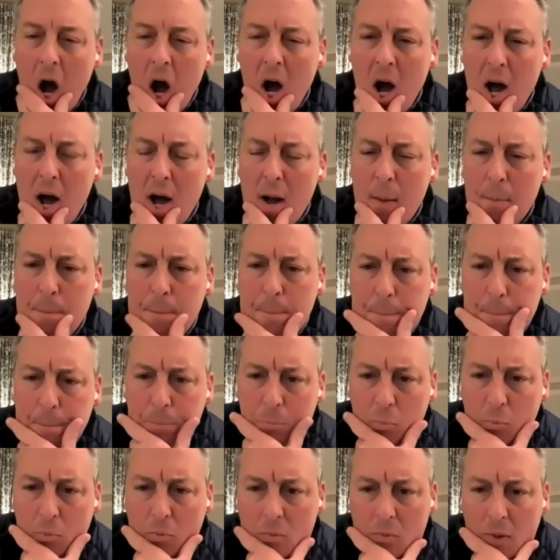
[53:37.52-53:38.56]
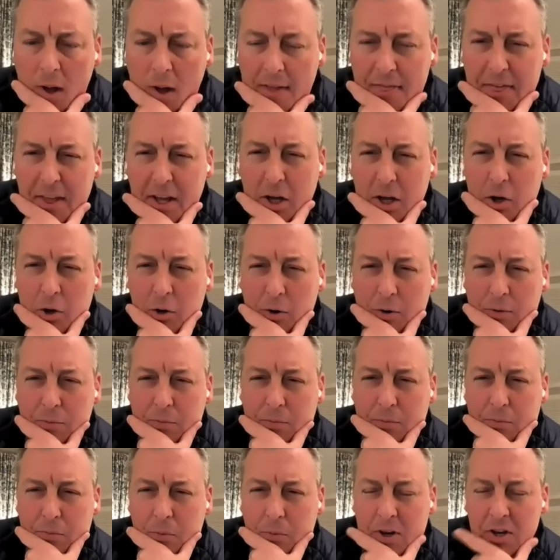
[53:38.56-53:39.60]
Um, I think
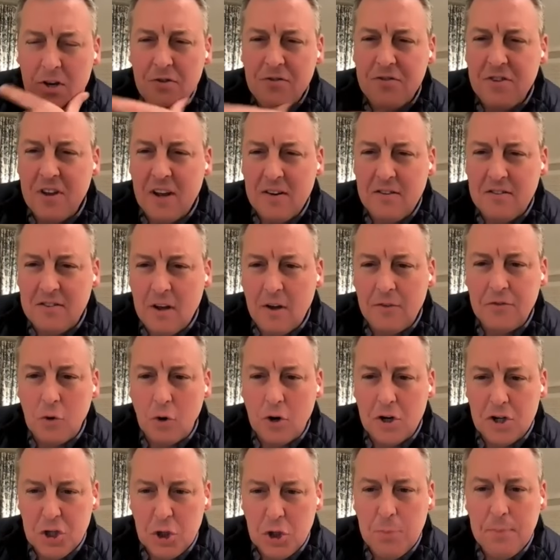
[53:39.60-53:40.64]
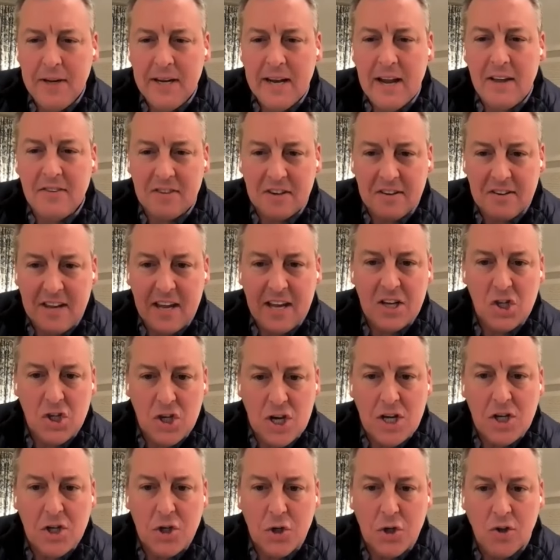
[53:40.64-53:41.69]
you're when you said self storage, you mean as a
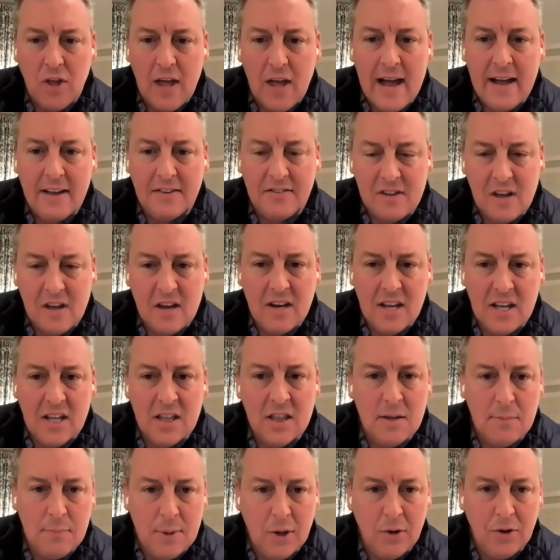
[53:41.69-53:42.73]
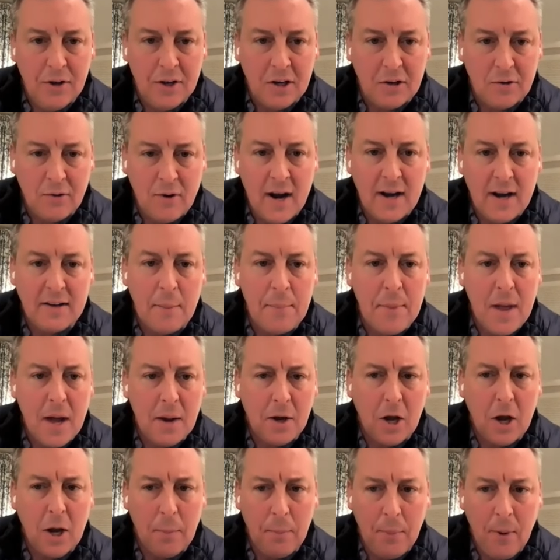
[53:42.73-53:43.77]
tangential asset in the building, correct? Yeah, I'm
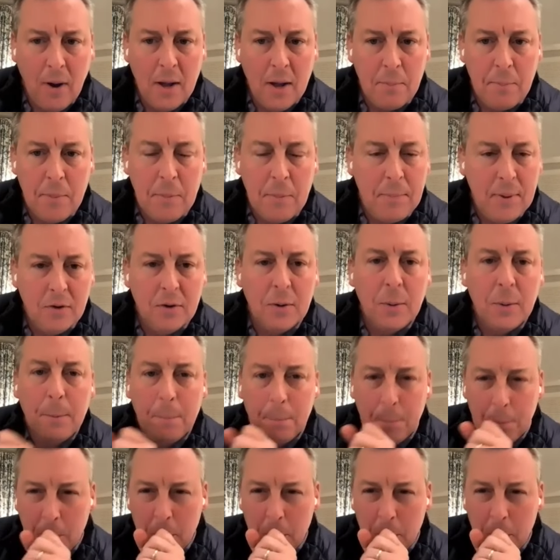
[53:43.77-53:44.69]
not oh, going to probably be building.